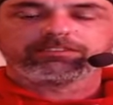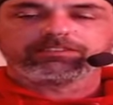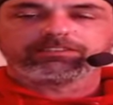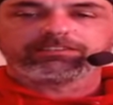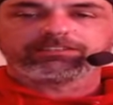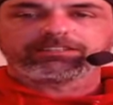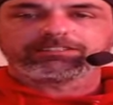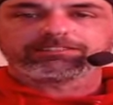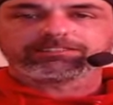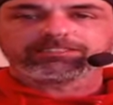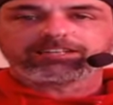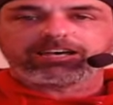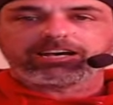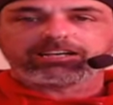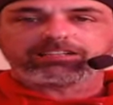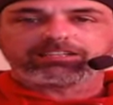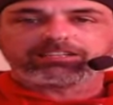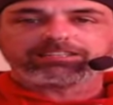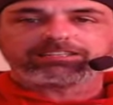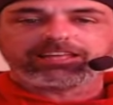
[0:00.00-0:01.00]
against a guy
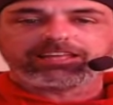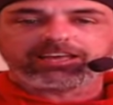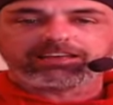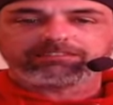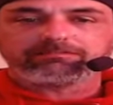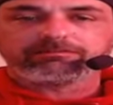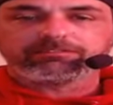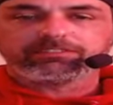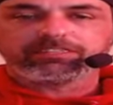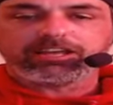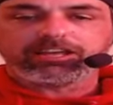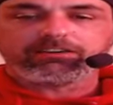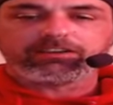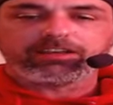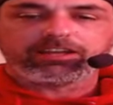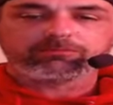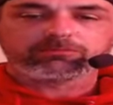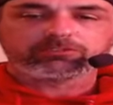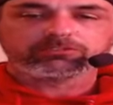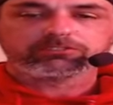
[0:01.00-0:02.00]
like that. Now,
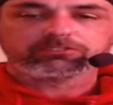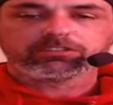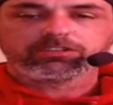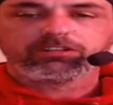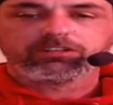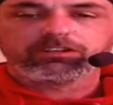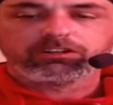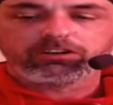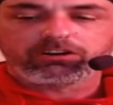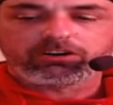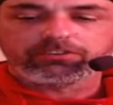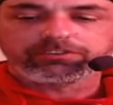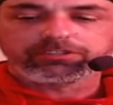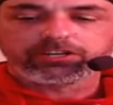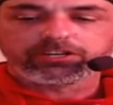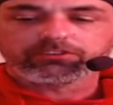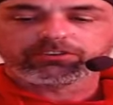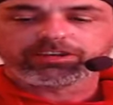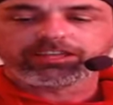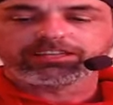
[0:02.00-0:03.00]
Emmers, on the
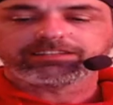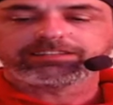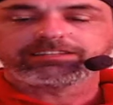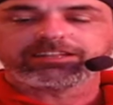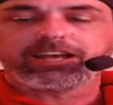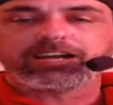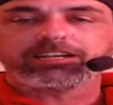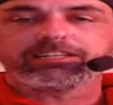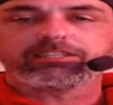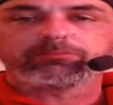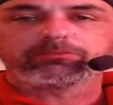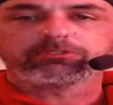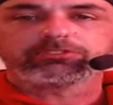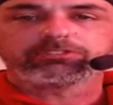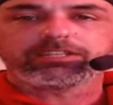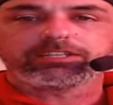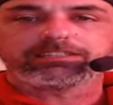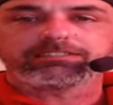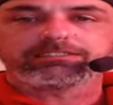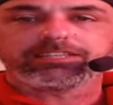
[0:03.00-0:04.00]
other hand,
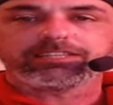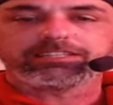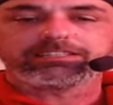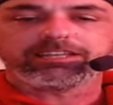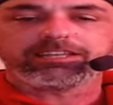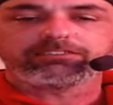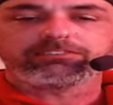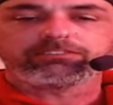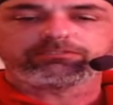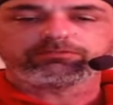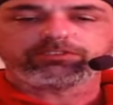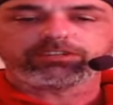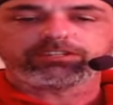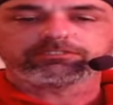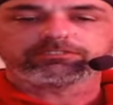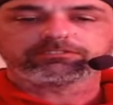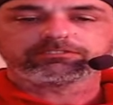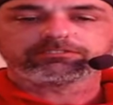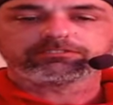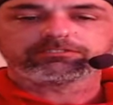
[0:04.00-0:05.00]
90% takedown
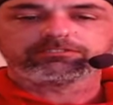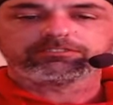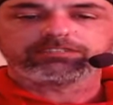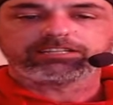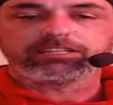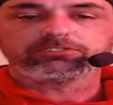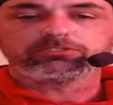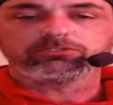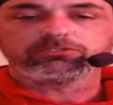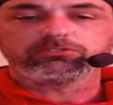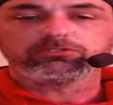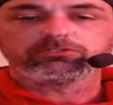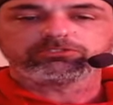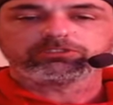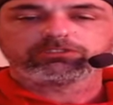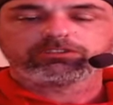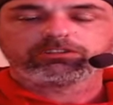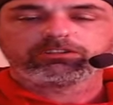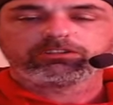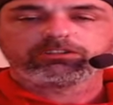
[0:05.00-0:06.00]
defense. That's huge.
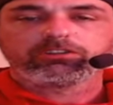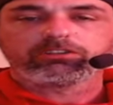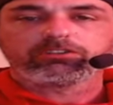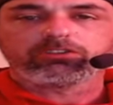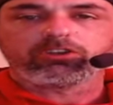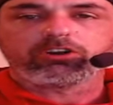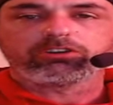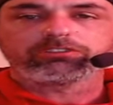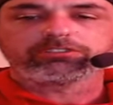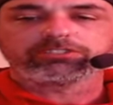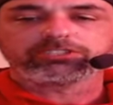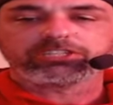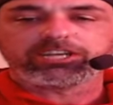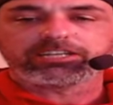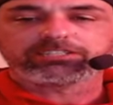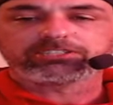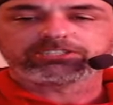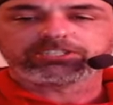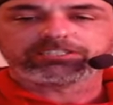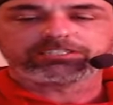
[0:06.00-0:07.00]
Lost to
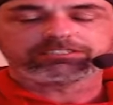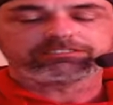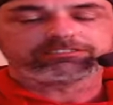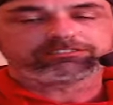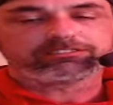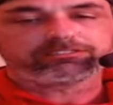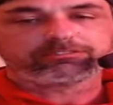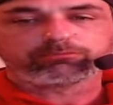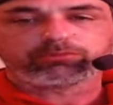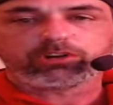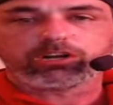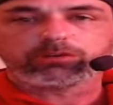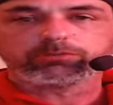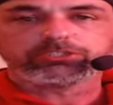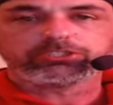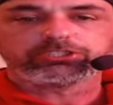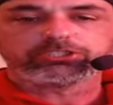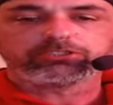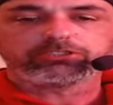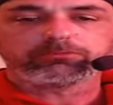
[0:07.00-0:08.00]
Jack Jenkins, probably
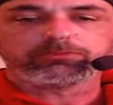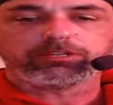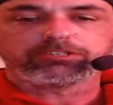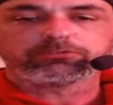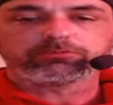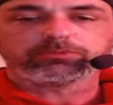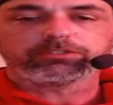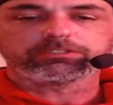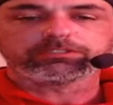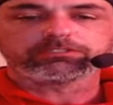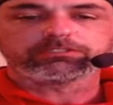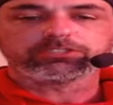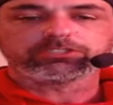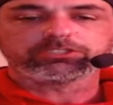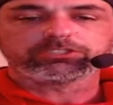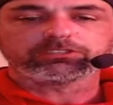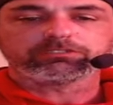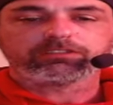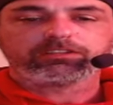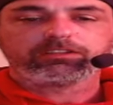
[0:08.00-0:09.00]
should by split
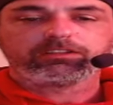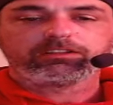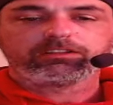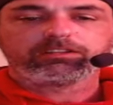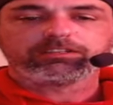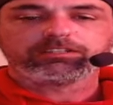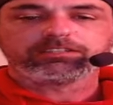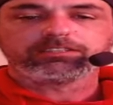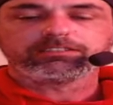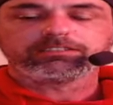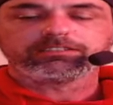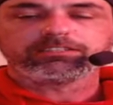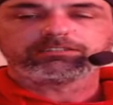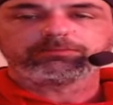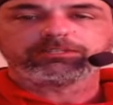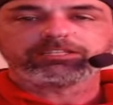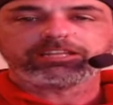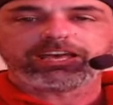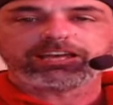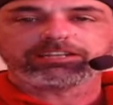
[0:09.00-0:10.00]
decision. He did
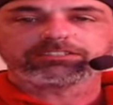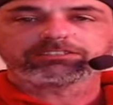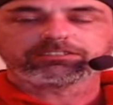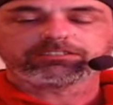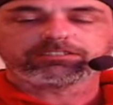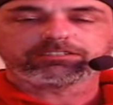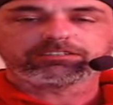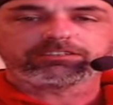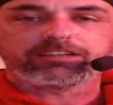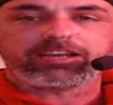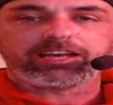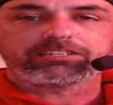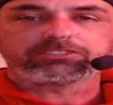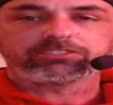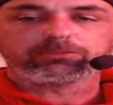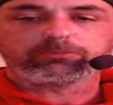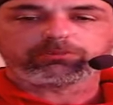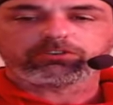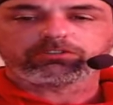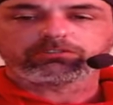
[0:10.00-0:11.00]
beat
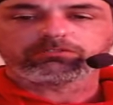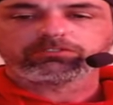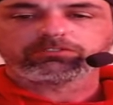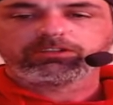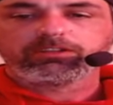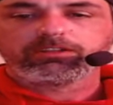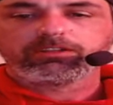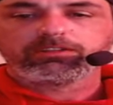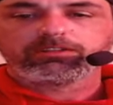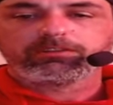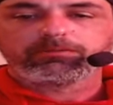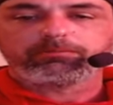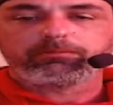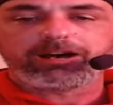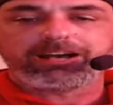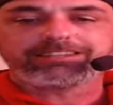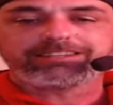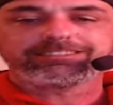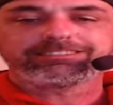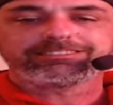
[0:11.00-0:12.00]
Ashabov
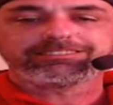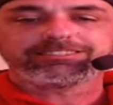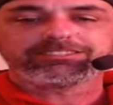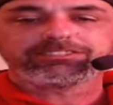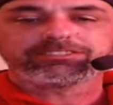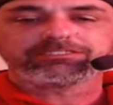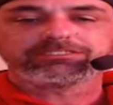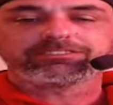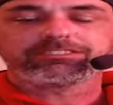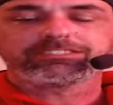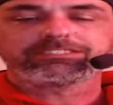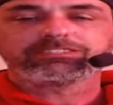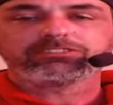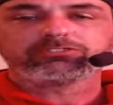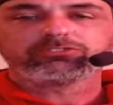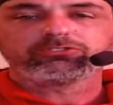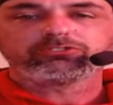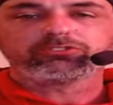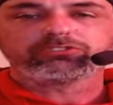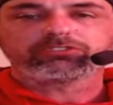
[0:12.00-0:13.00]
by decision,
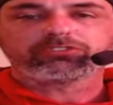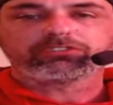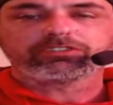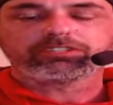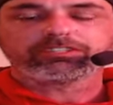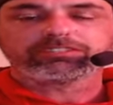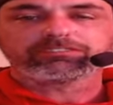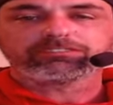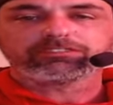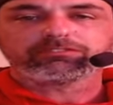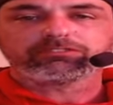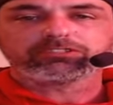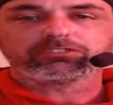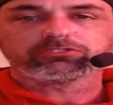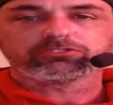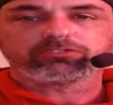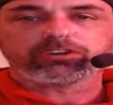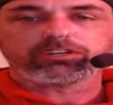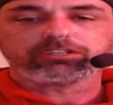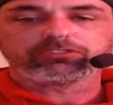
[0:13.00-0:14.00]
62-30 in significant
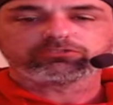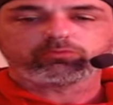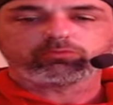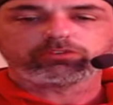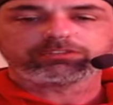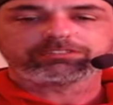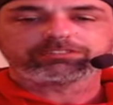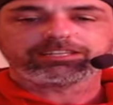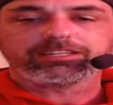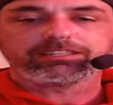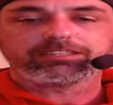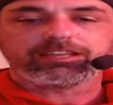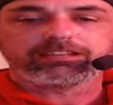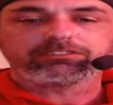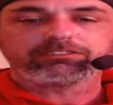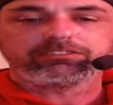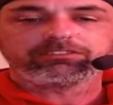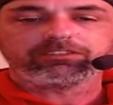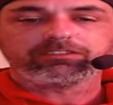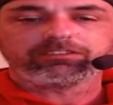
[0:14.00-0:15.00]
strikes, 1
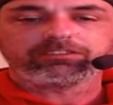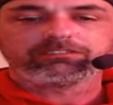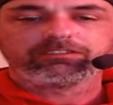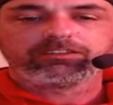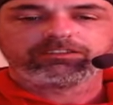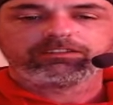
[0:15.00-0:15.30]
takedown to none.